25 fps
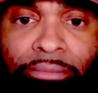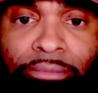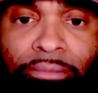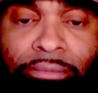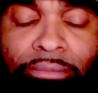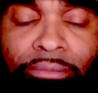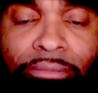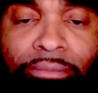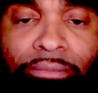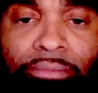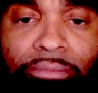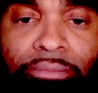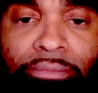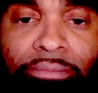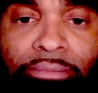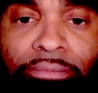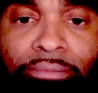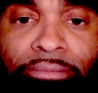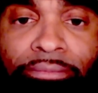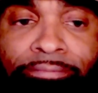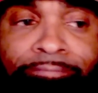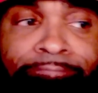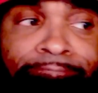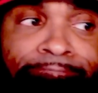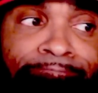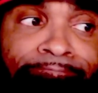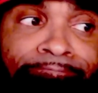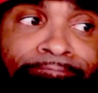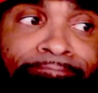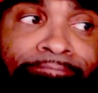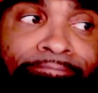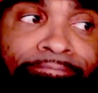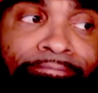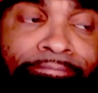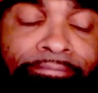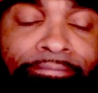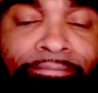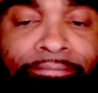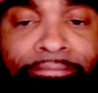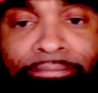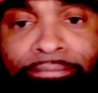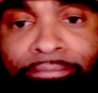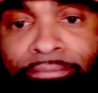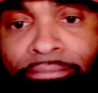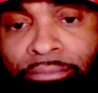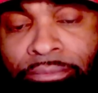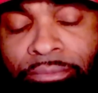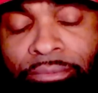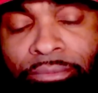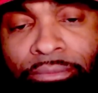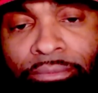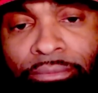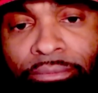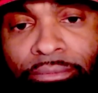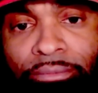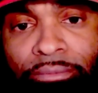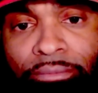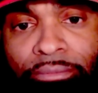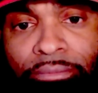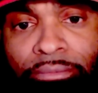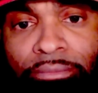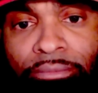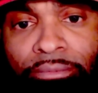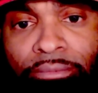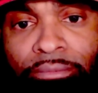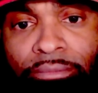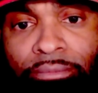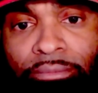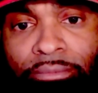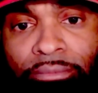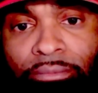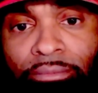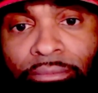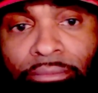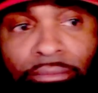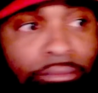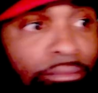Nobody speaks.